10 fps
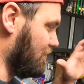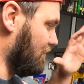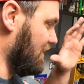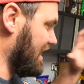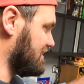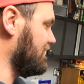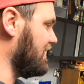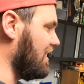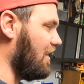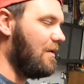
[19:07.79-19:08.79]
Next
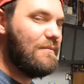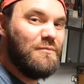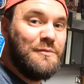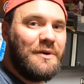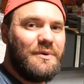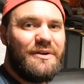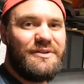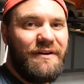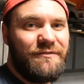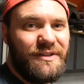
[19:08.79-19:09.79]
video, we are
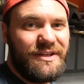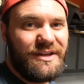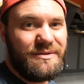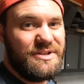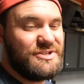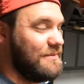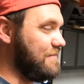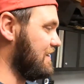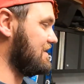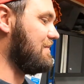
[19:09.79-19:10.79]
definitely going to be
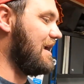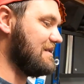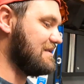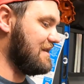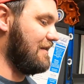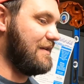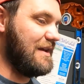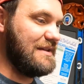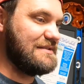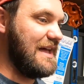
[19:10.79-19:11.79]
jumping into body stuff
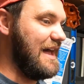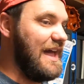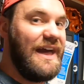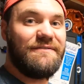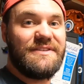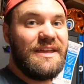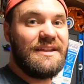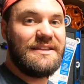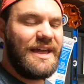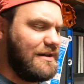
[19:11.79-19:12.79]
because I have to get
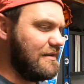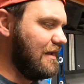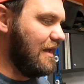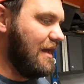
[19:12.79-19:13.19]
it down,